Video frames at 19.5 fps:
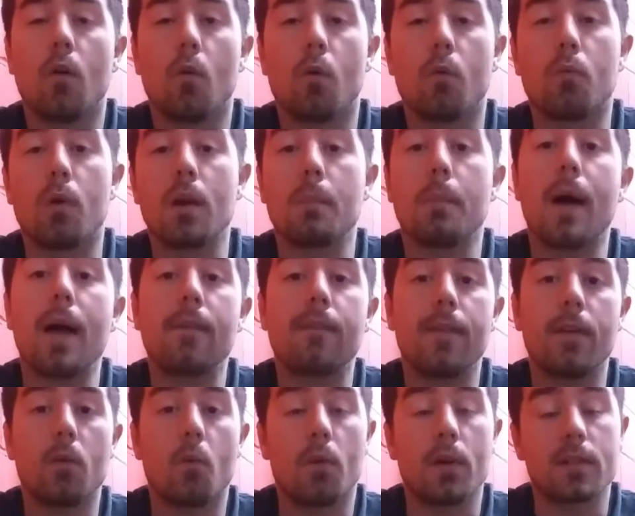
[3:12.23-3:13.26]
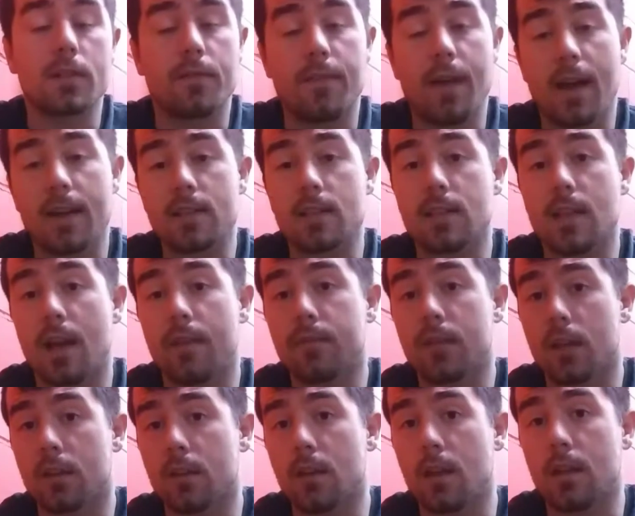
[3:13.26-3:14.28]
But one of my favorite ways of fasting that I've
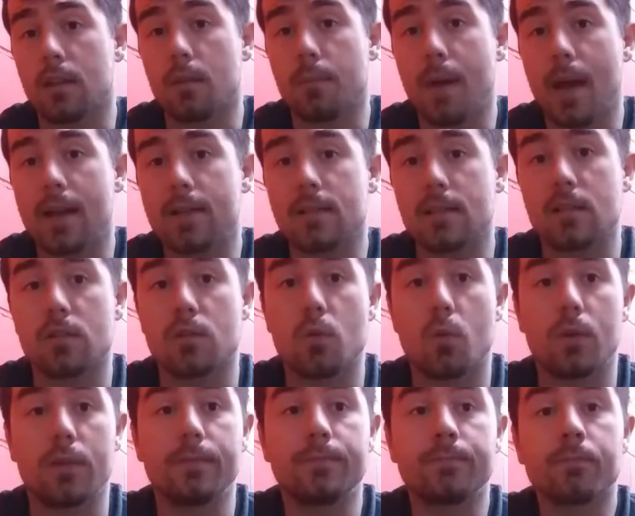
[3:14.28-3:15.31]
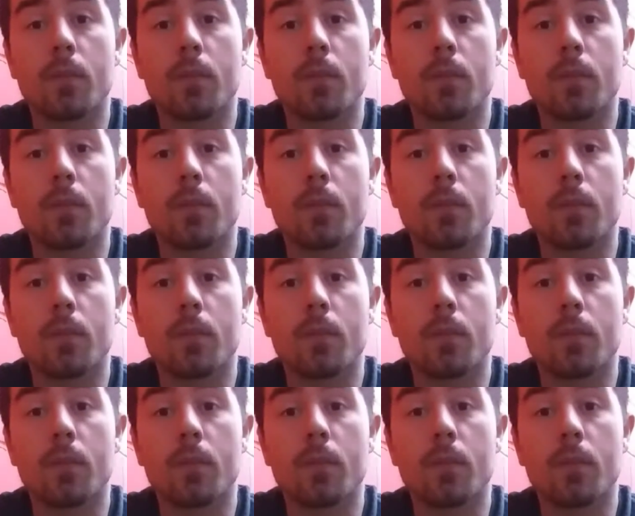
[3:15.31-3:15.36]
done in the past is doing